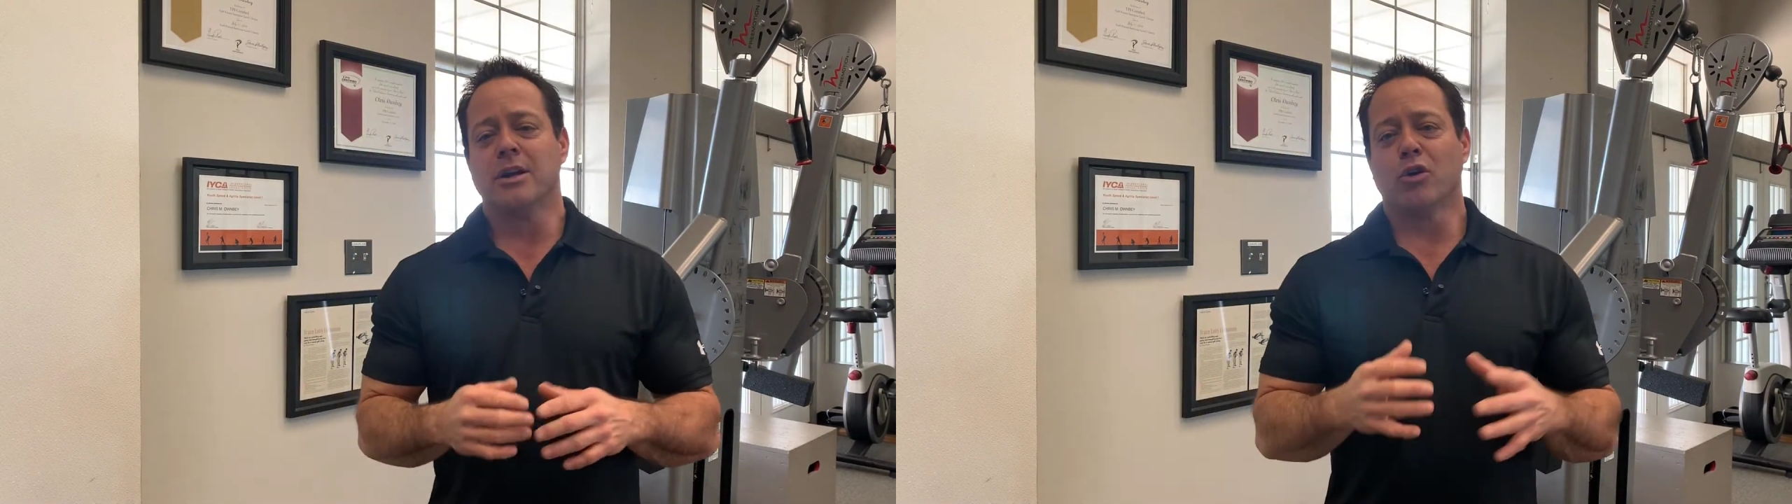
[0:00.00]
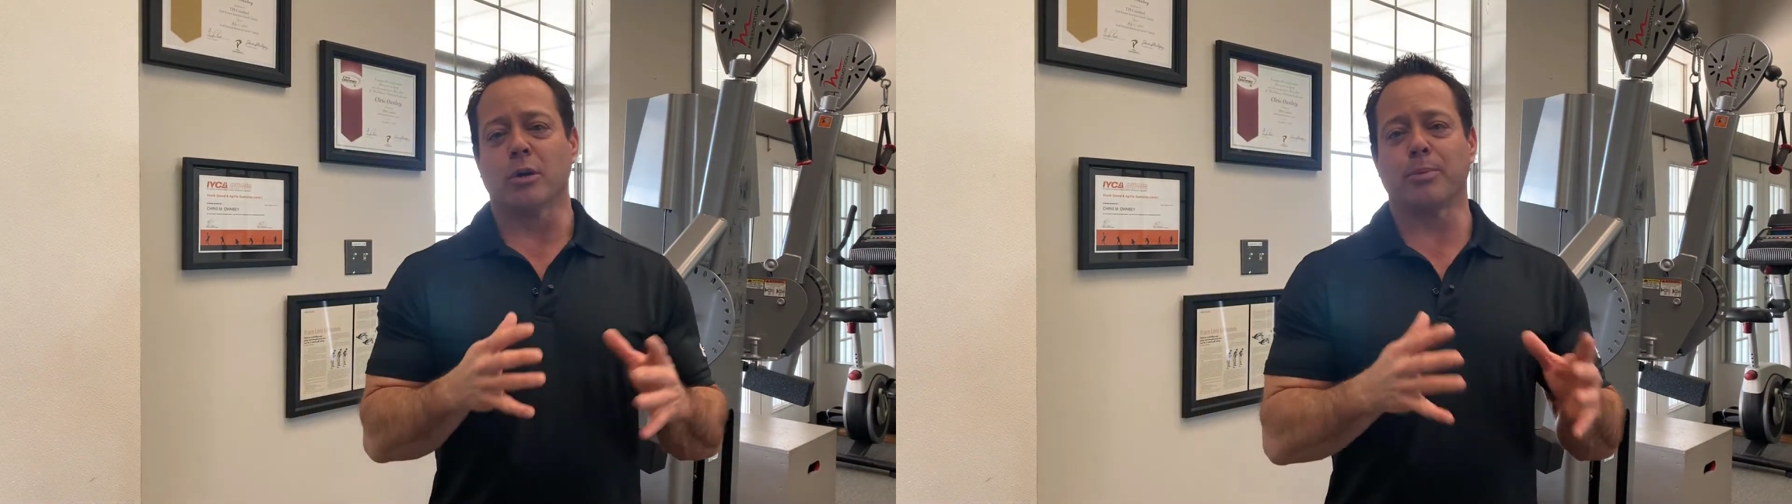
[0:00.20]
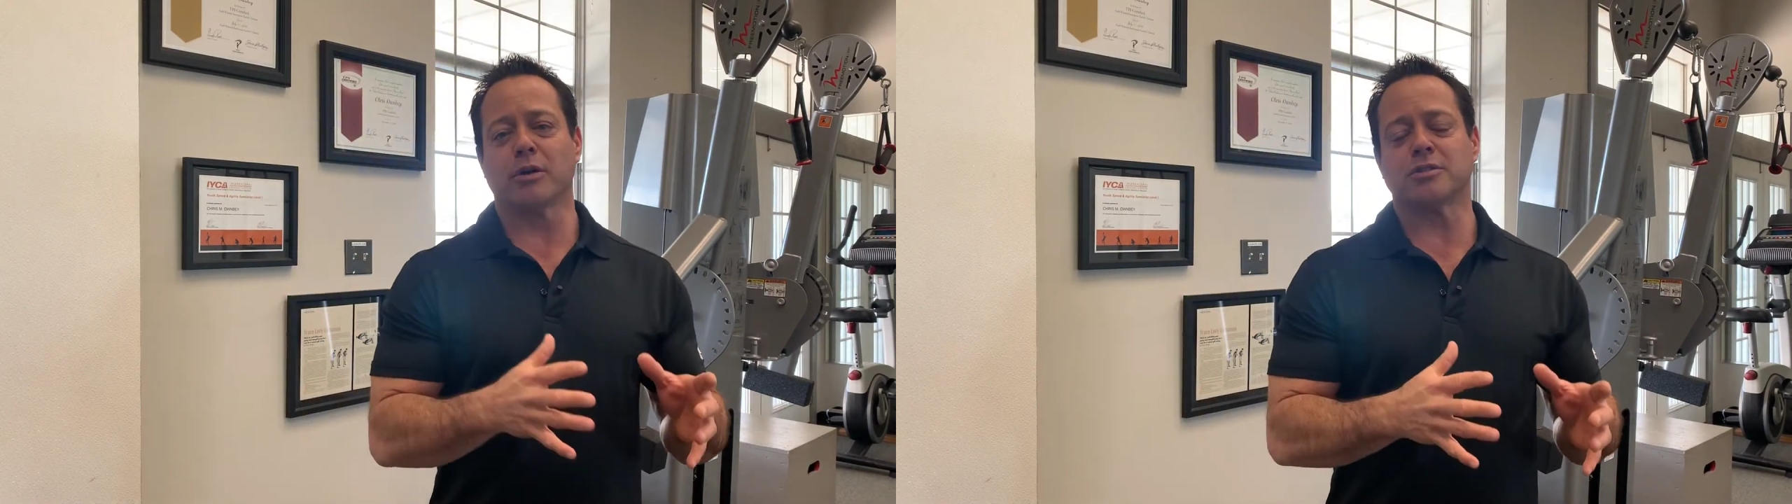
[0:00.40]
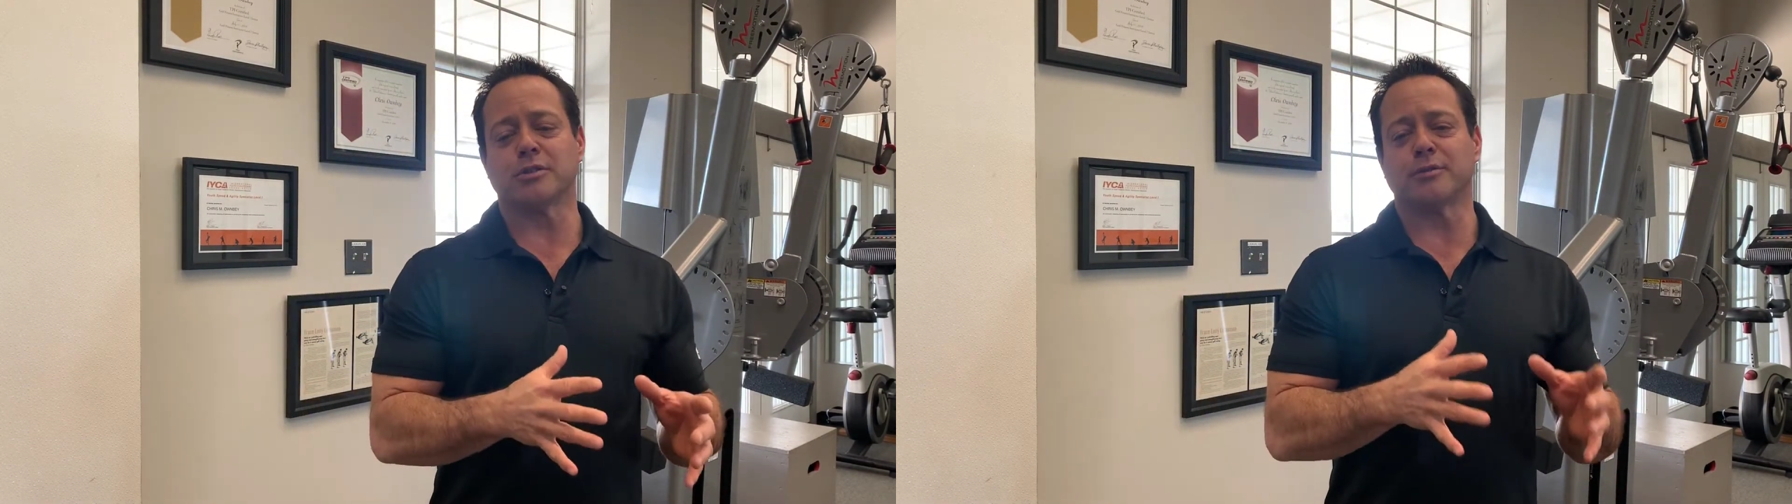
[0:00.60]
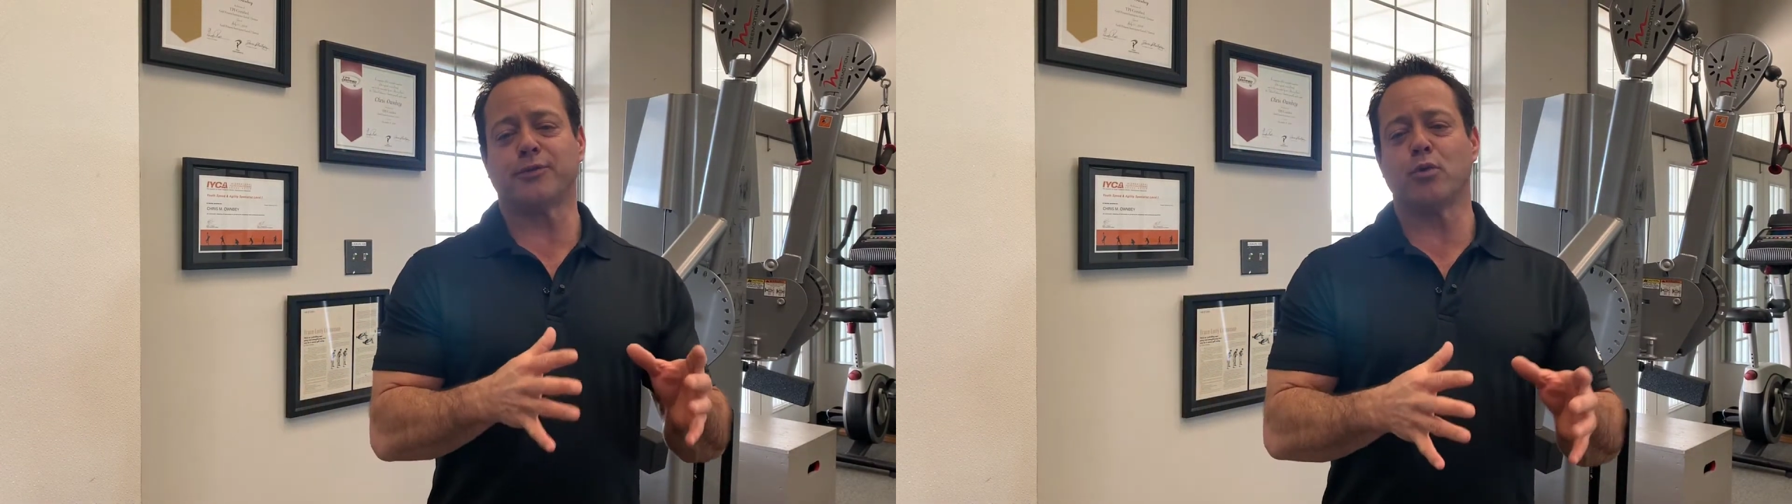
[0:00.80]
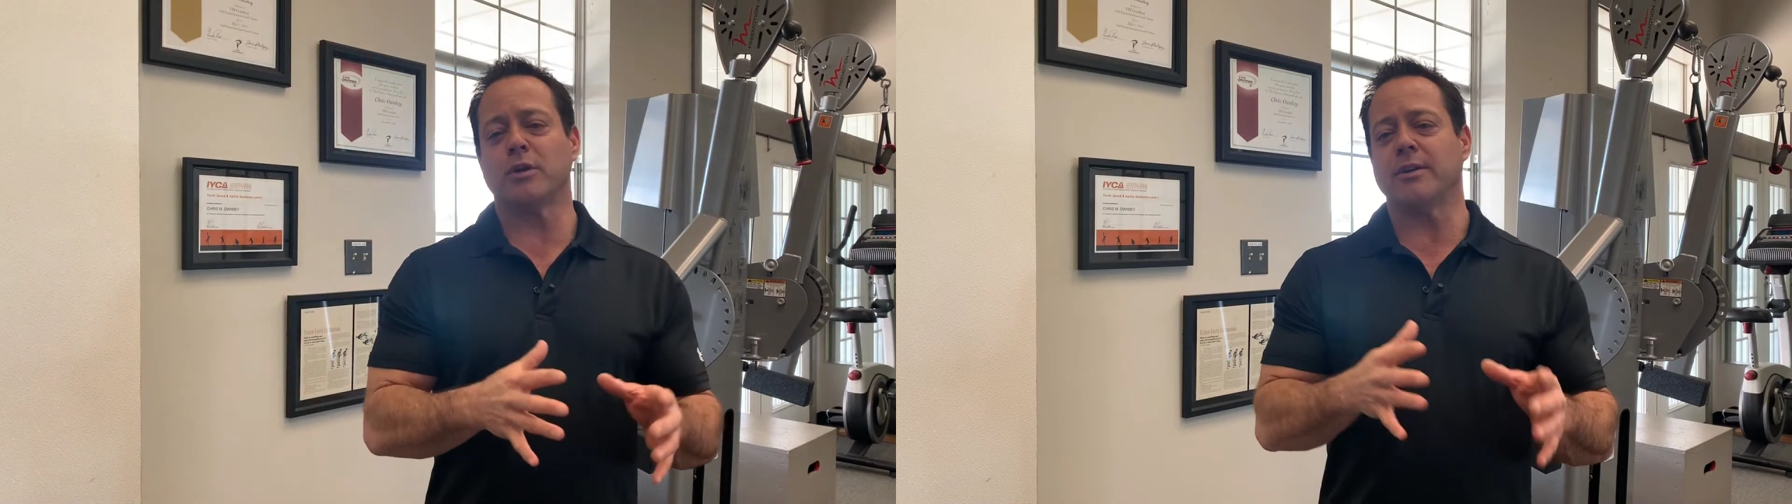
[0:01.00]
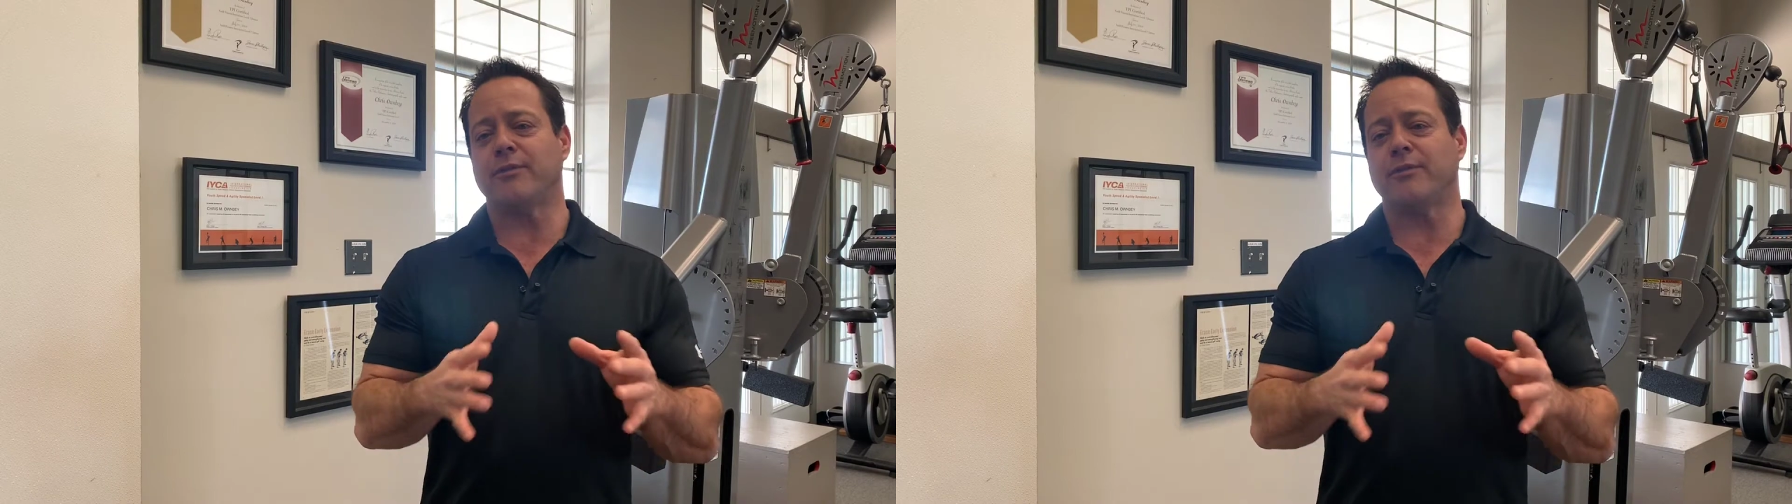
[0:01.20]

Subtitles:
or a person who's 40,